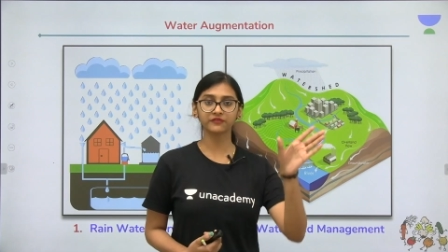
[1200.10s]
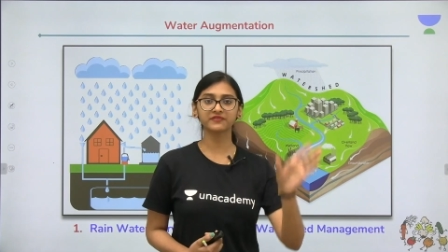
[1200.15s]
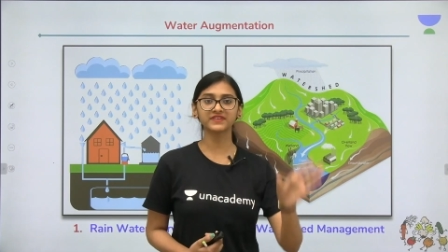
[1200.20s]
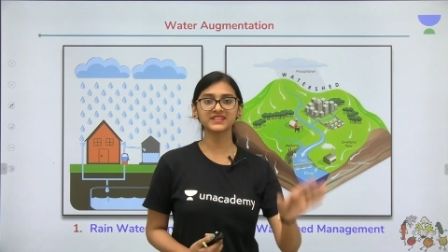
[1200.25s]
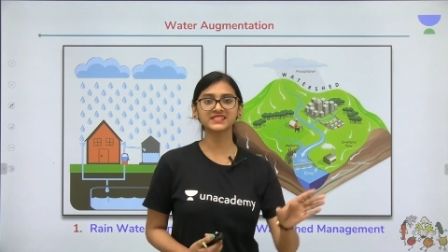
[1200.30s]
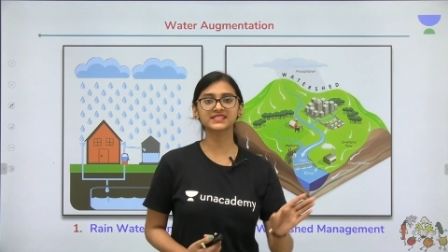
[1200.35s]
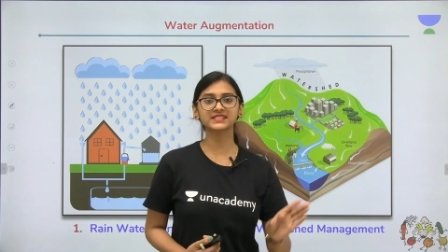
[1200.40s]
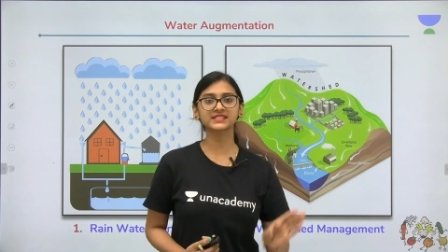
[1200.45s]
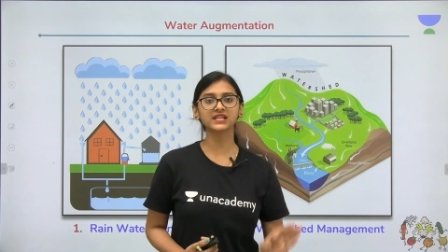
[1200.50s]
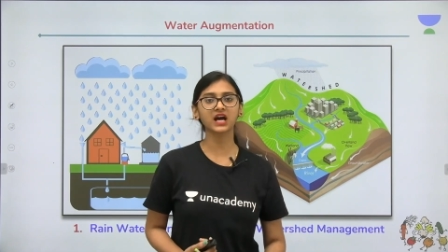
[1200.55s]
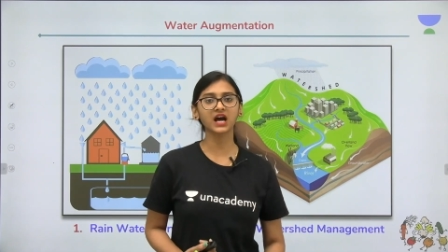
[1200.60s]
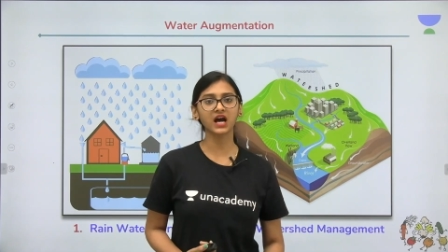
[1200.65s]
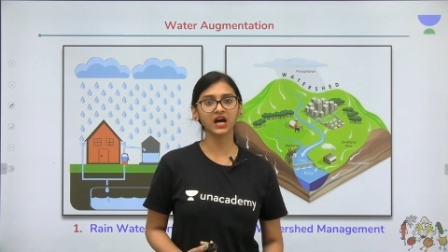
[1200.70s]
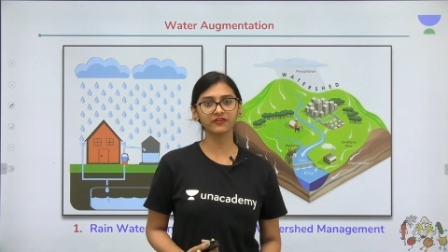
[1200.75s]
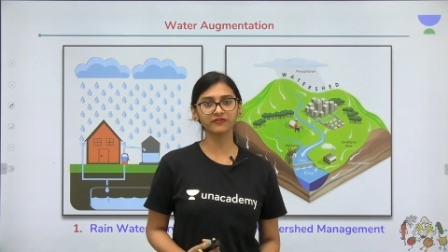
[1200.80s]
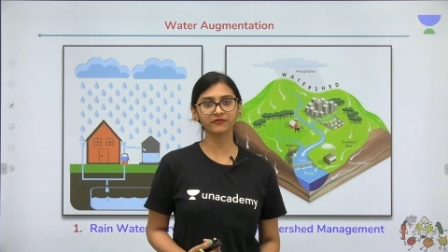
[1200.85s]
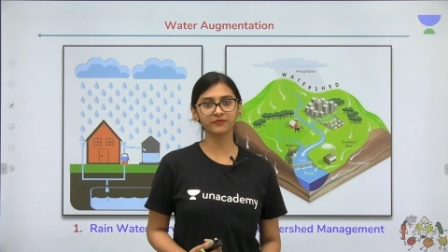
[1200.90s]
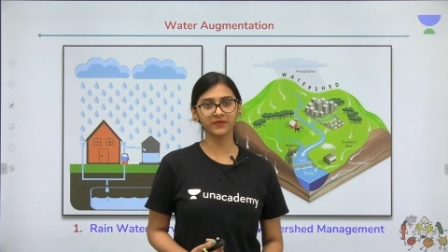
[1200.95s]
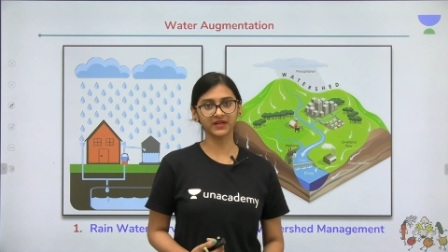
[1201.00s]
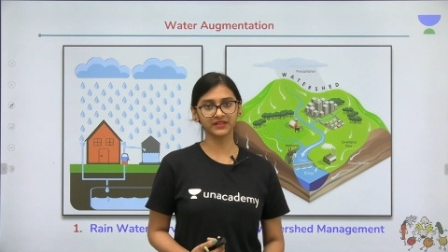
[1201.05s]
first
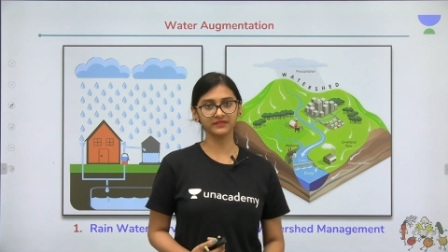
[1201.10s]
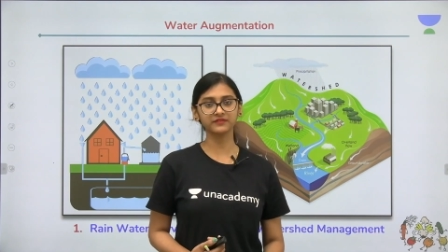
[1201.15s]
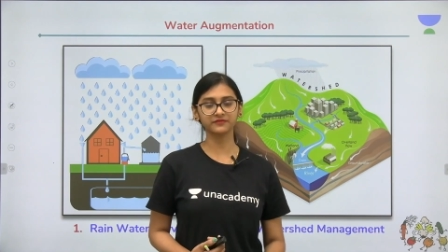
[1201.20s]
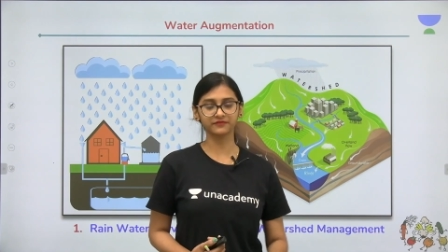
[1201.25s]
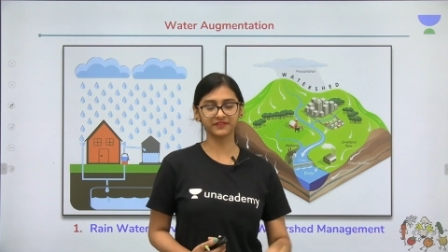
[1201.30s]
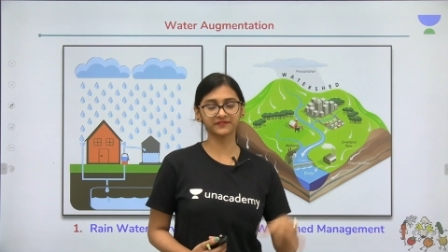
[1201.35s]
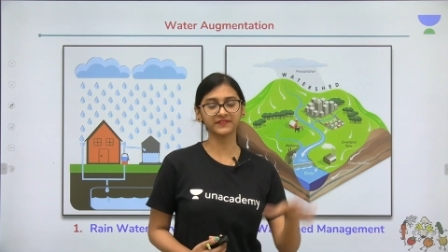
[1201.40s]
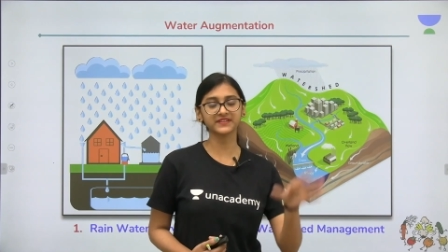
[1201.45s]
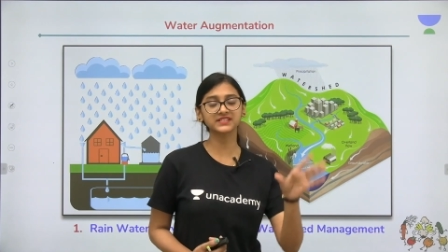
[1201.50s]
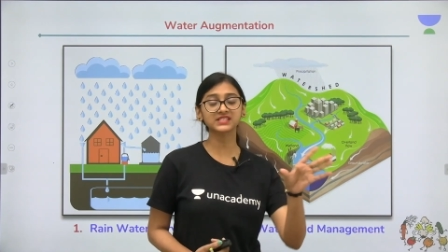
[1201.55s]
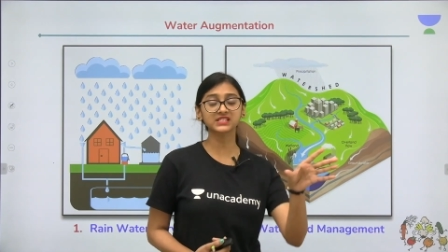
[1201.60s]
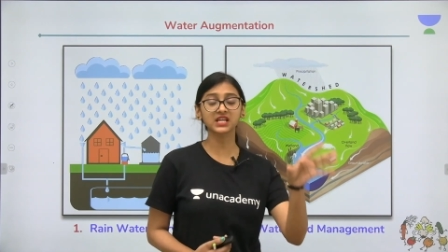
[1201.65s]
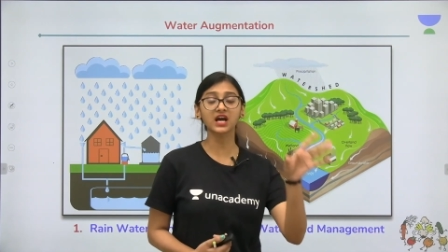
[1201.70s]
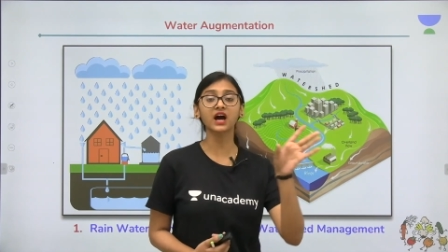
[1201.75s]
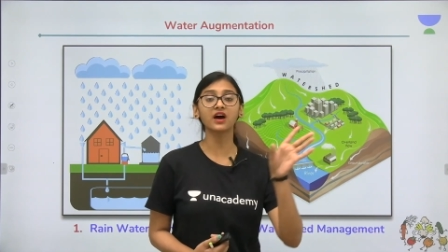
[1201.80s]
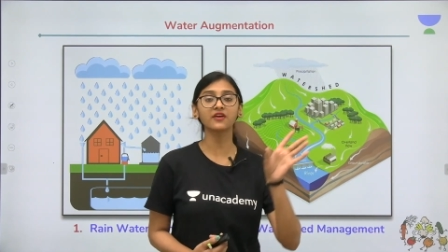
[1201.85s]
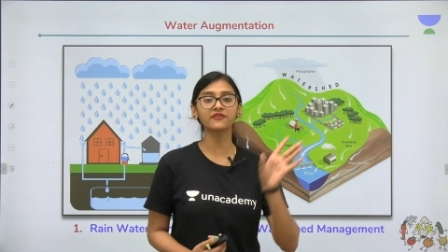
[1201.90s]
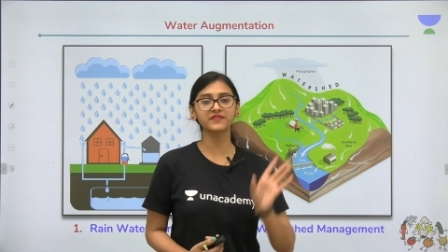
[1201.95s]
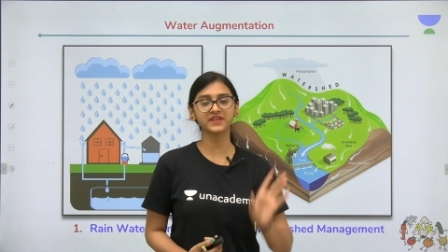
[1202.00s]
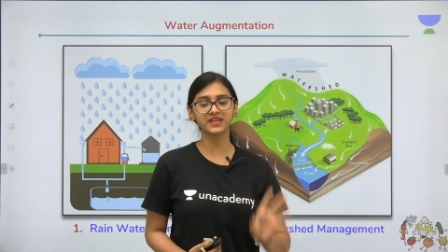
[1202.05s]
half month, for first
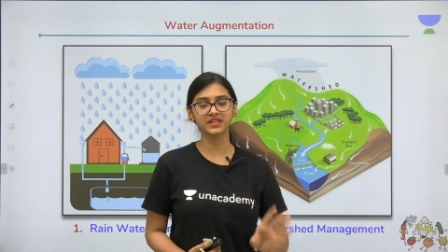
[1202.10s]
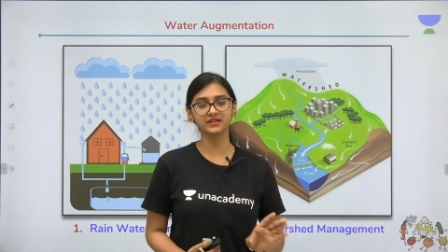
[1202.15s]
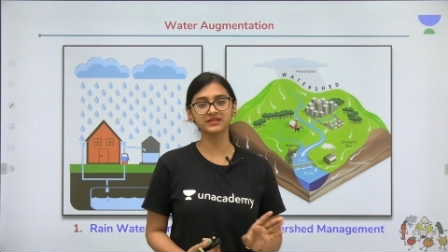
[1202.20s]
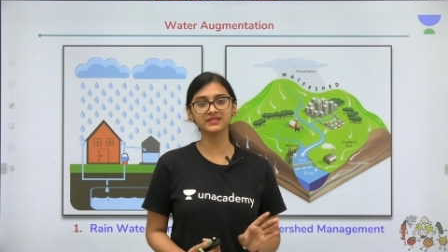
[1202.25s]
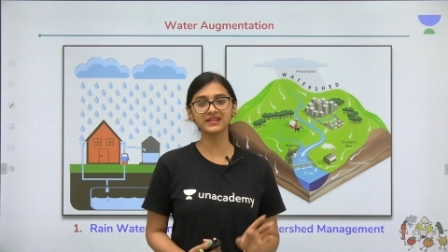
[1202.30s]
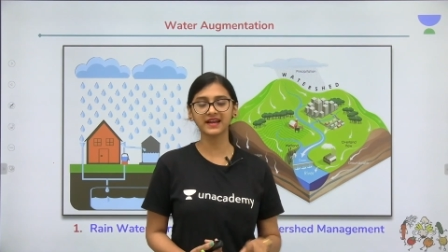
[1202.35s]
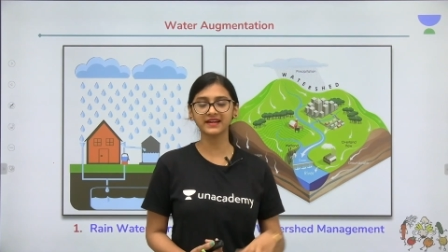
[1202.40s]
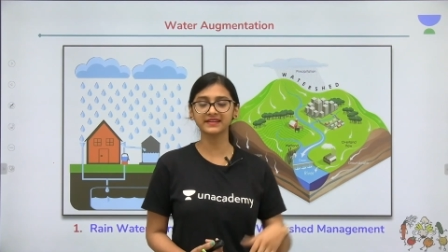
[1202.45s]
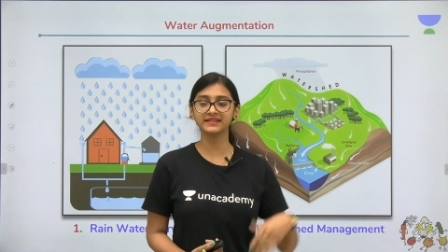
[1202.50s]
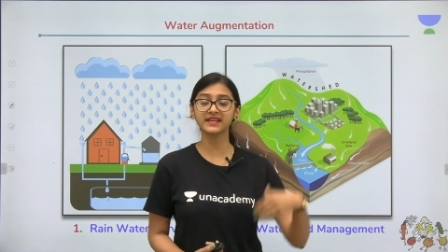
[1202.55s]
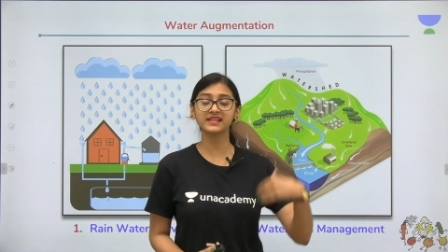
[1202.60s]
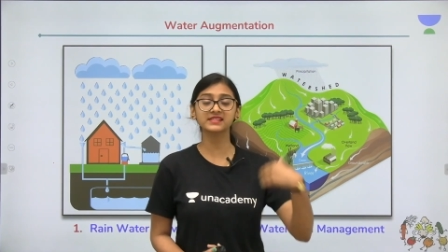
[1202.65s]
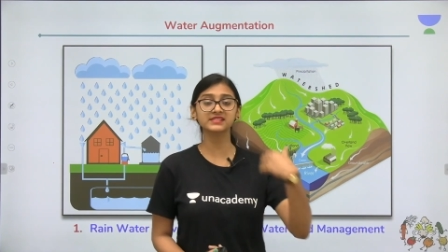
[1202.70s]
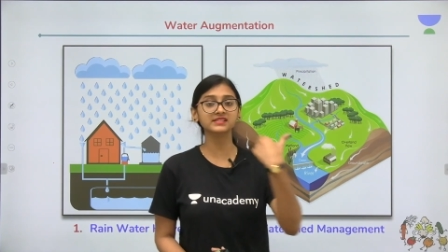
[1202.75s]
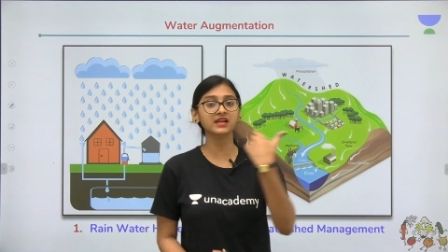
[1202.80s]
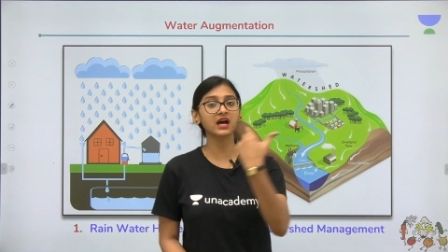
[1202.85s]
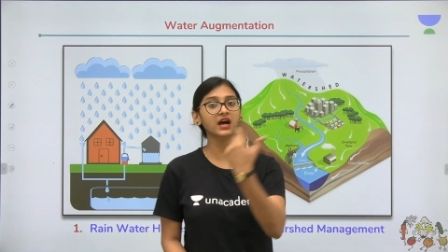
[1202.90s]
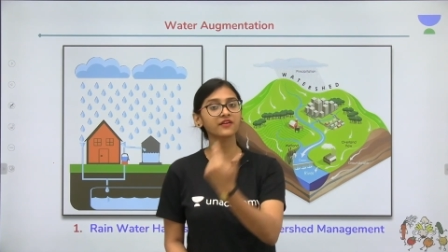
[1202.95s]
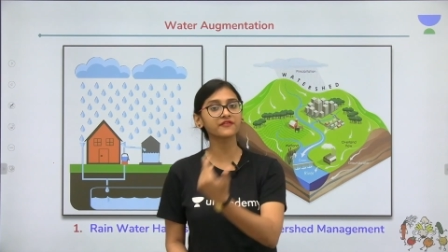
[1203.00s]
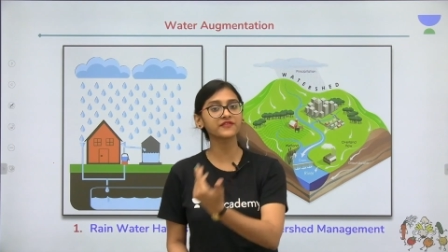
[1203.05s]
half year, and
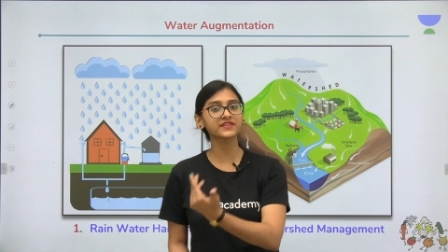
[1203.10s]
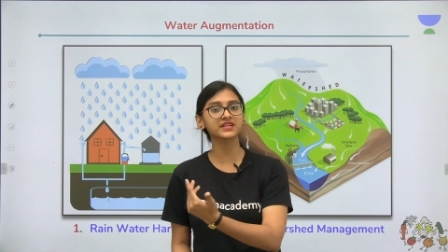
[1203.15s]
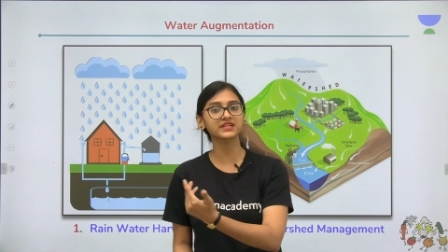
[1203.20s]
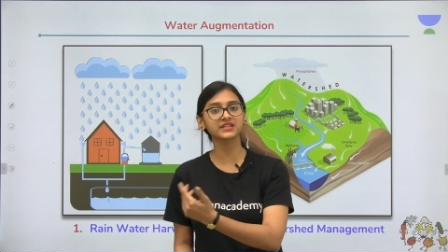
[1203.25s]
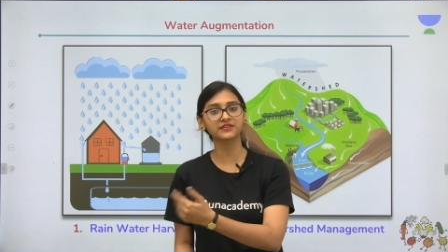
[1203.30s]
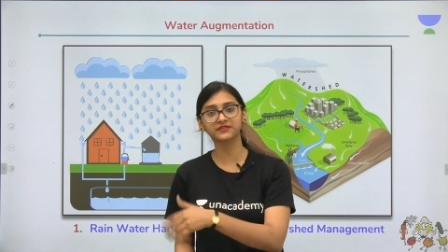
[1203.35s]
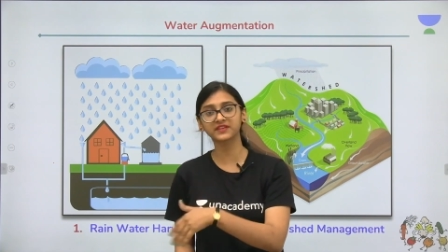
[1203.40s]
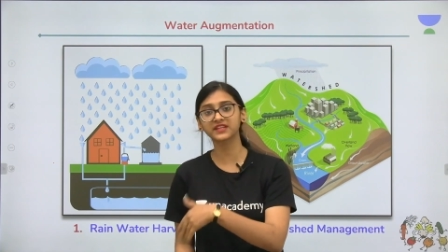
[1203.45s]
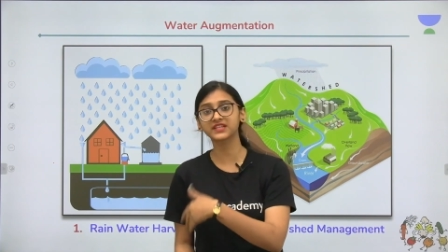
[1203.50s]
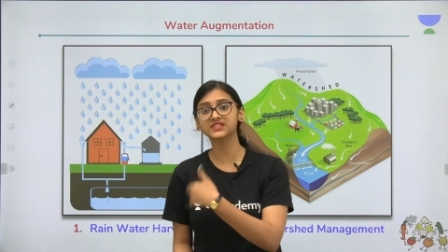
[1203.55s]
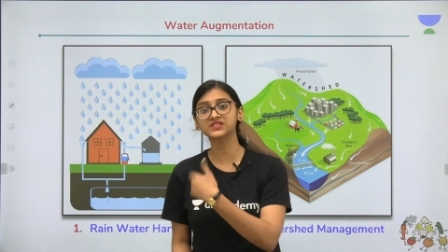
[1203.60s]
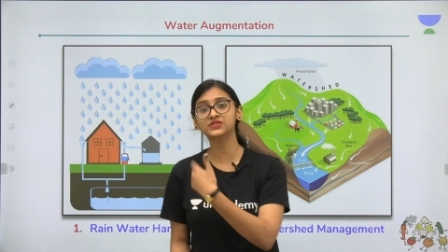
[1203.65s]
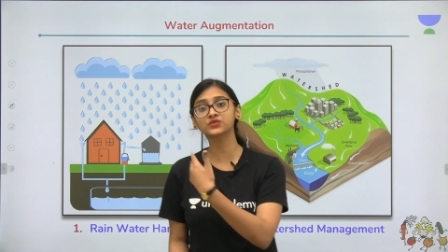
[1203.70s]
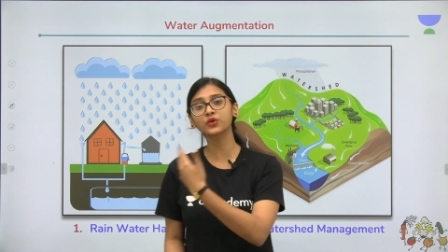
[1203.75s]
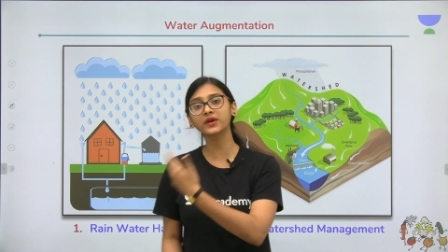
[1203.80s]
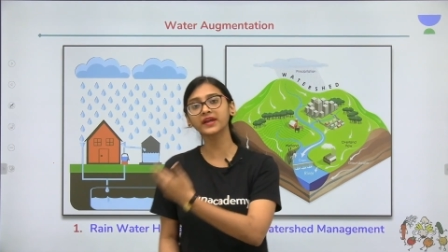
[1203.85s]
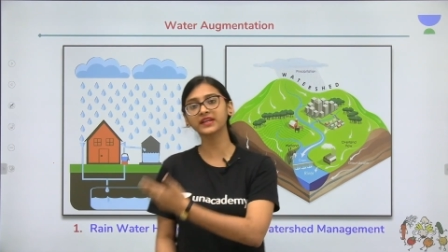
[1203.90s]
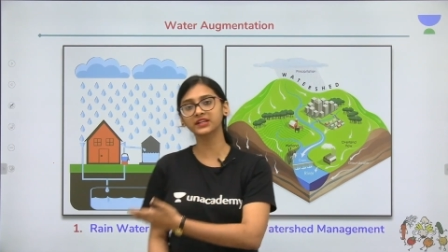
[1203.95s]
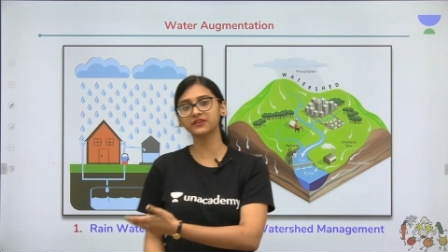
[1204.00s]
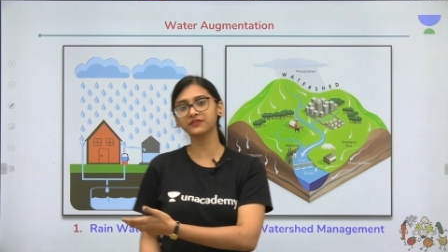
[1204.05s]
next half year, if there is
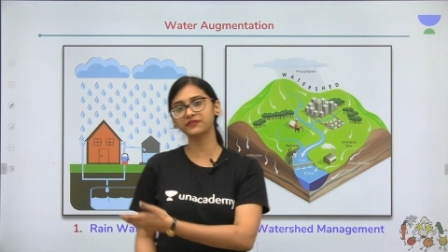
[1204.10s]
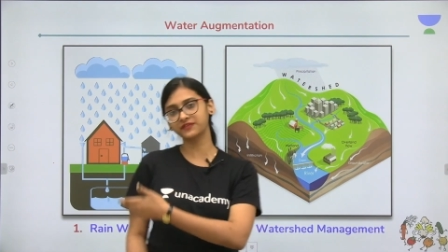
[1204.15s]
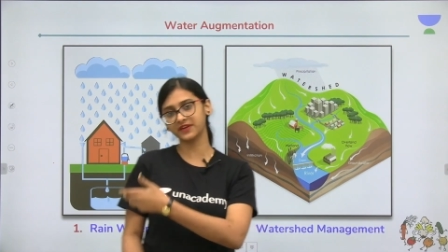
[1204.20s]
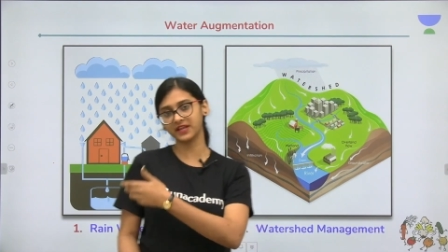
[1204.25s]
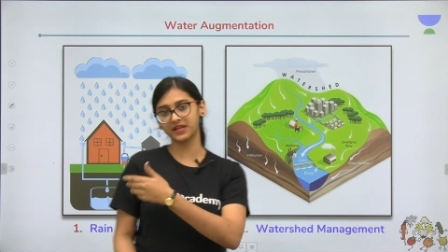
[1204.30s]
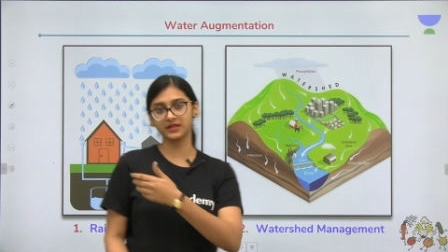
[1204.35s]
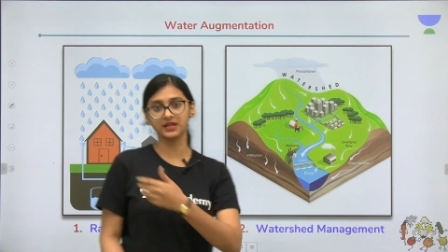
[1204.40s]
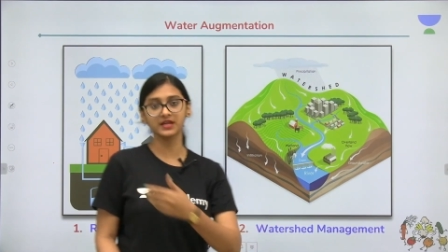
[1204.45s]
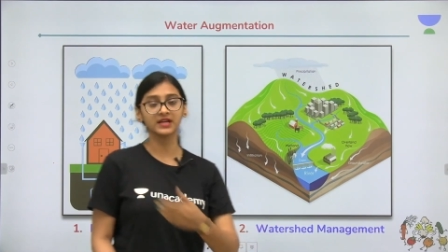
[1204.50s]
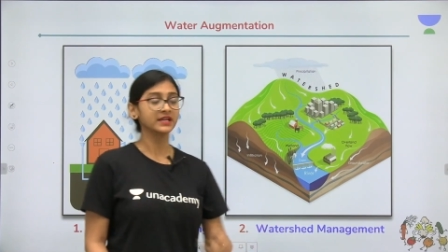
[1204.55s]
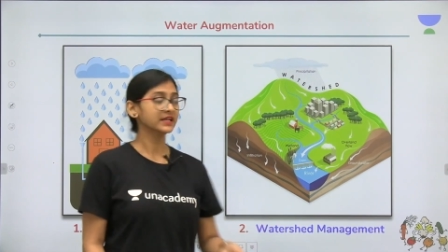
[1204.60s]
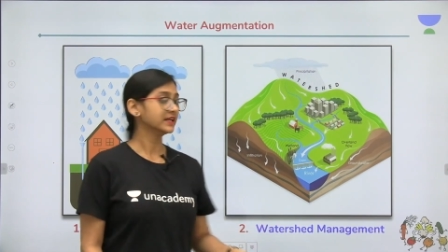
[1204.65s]
no enough rain,